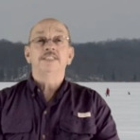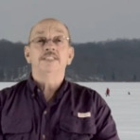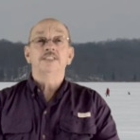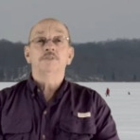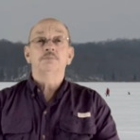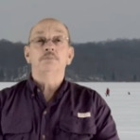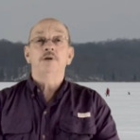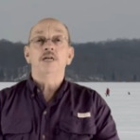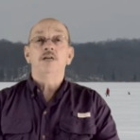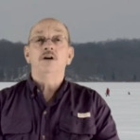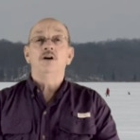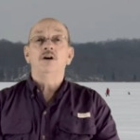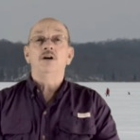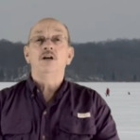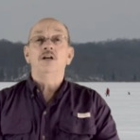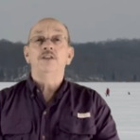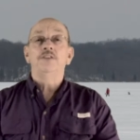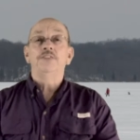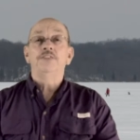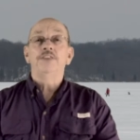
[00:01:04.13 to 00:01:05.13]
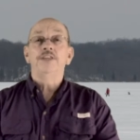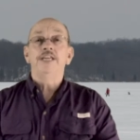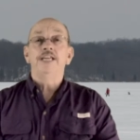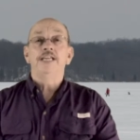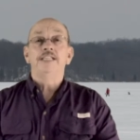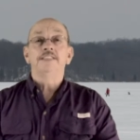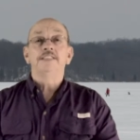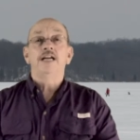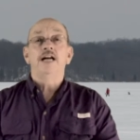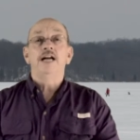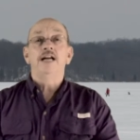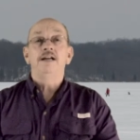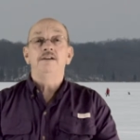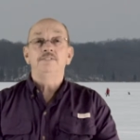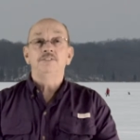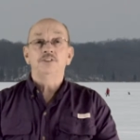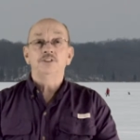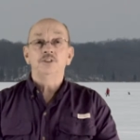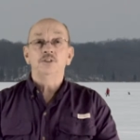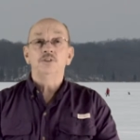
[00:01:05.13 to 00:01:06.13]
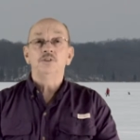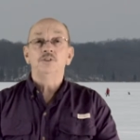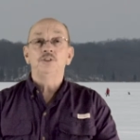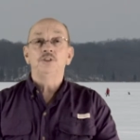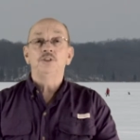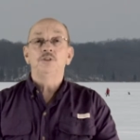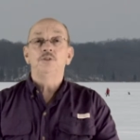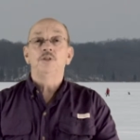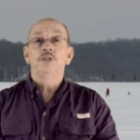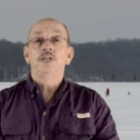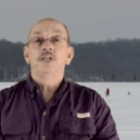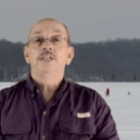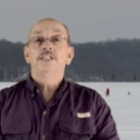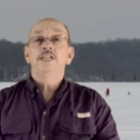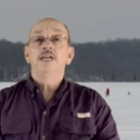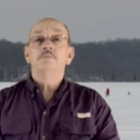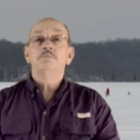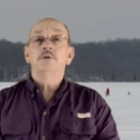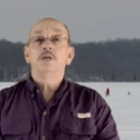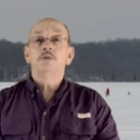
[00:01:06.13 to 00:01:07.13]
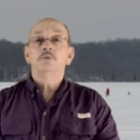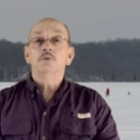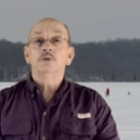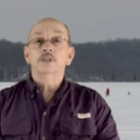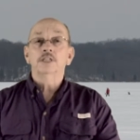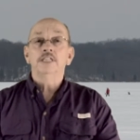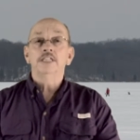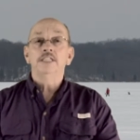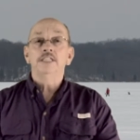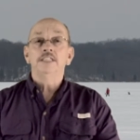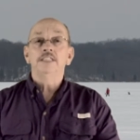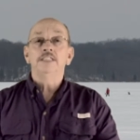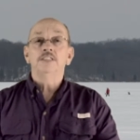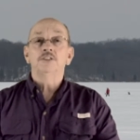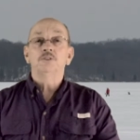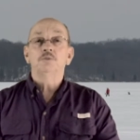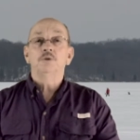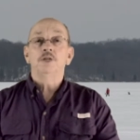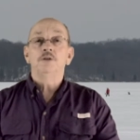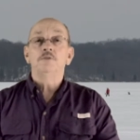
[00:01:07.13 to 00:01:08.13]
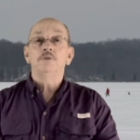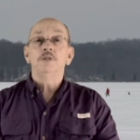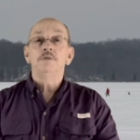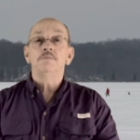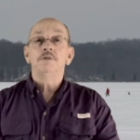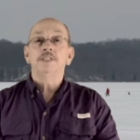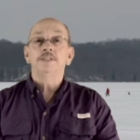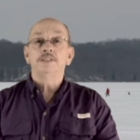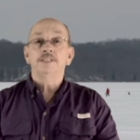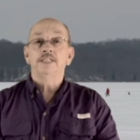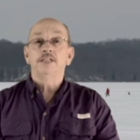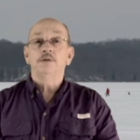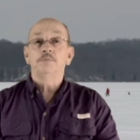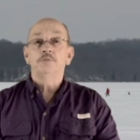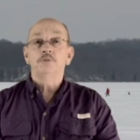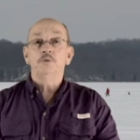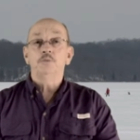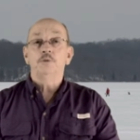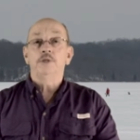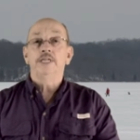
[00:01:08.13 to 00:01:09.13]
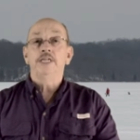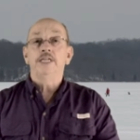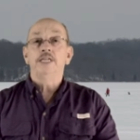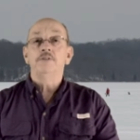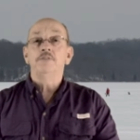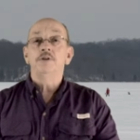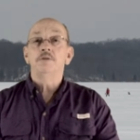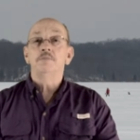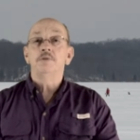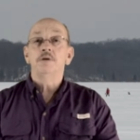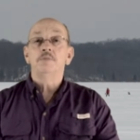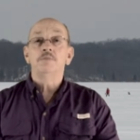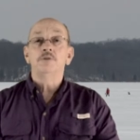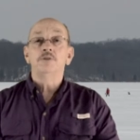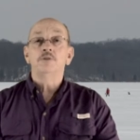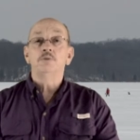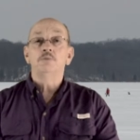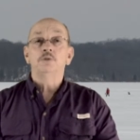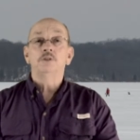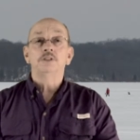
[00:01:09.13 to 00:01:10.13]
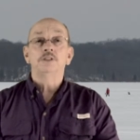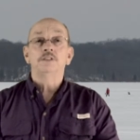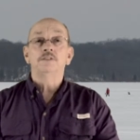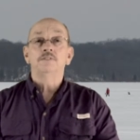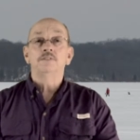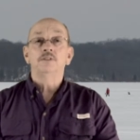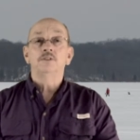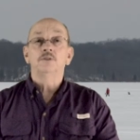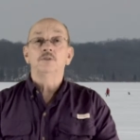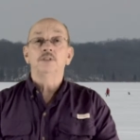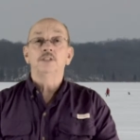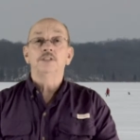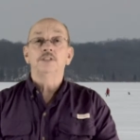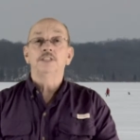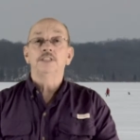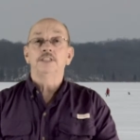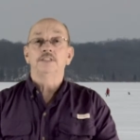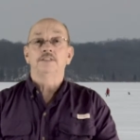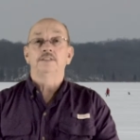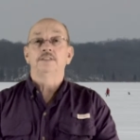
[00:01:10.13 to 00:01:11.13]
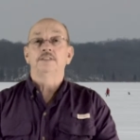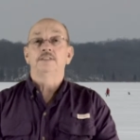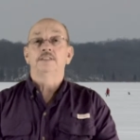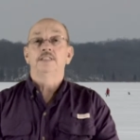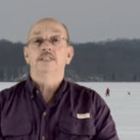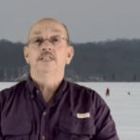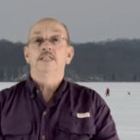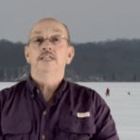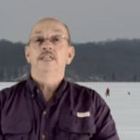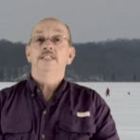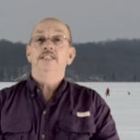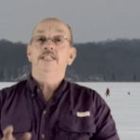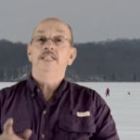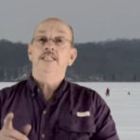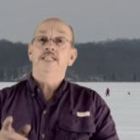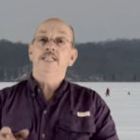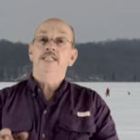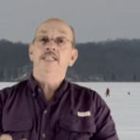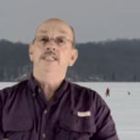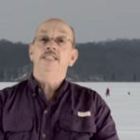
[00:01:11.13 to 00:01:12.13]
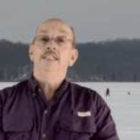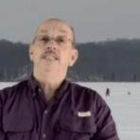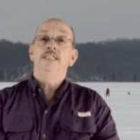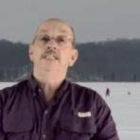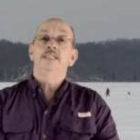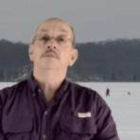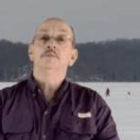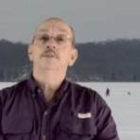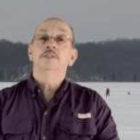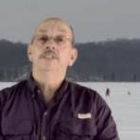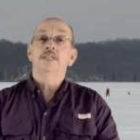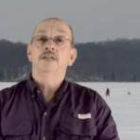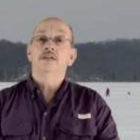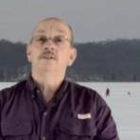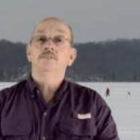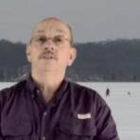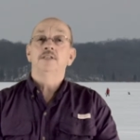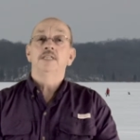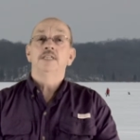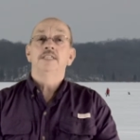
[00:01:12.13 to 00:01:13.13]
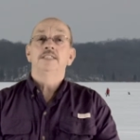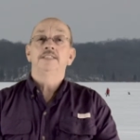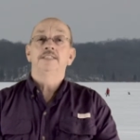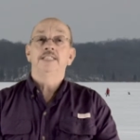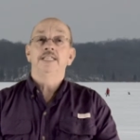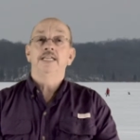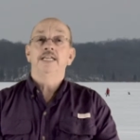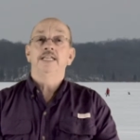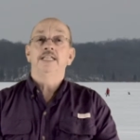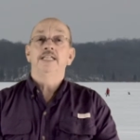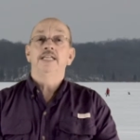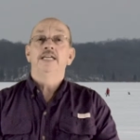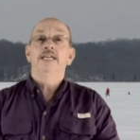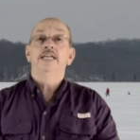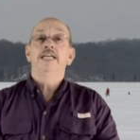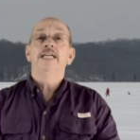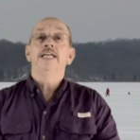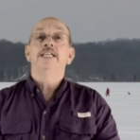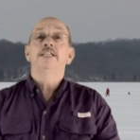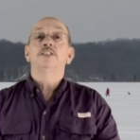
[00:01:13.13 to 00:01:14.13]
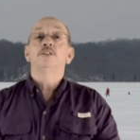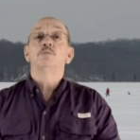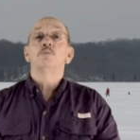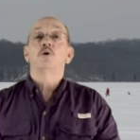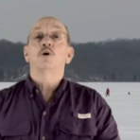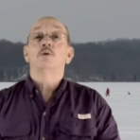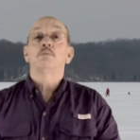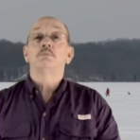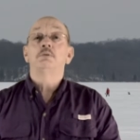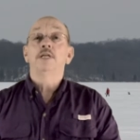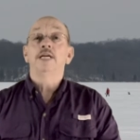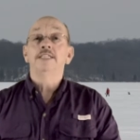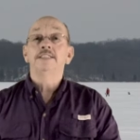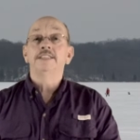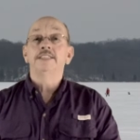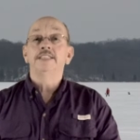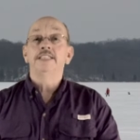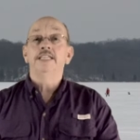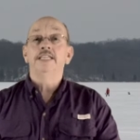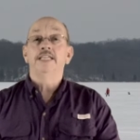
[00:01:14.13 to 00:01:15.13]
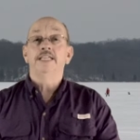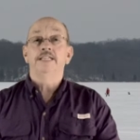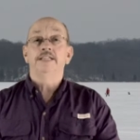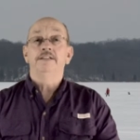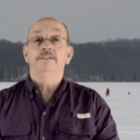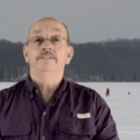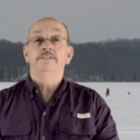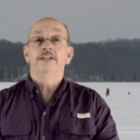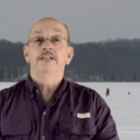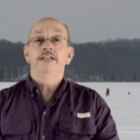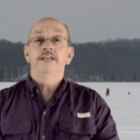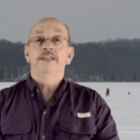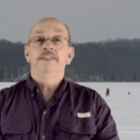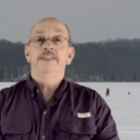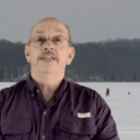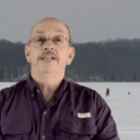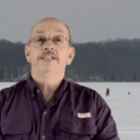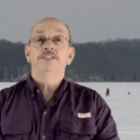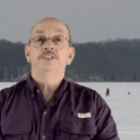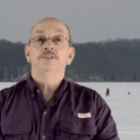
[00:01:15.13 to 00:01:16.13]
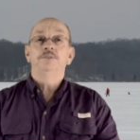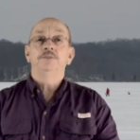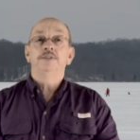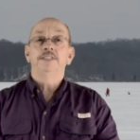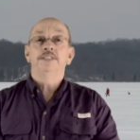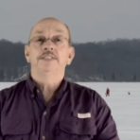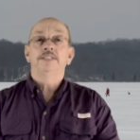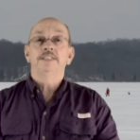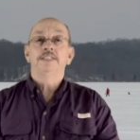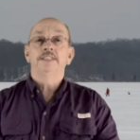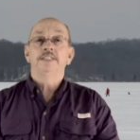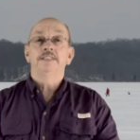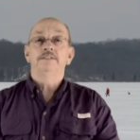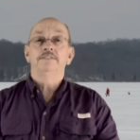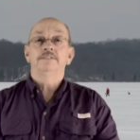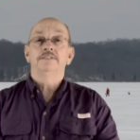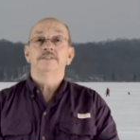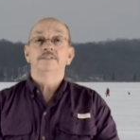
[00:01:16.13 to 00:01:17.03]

this, By all things I have shown you that by working in this way we must help the weak and remember the words of the Lord Jesus that he himself said, It is more blessed to give than to receive.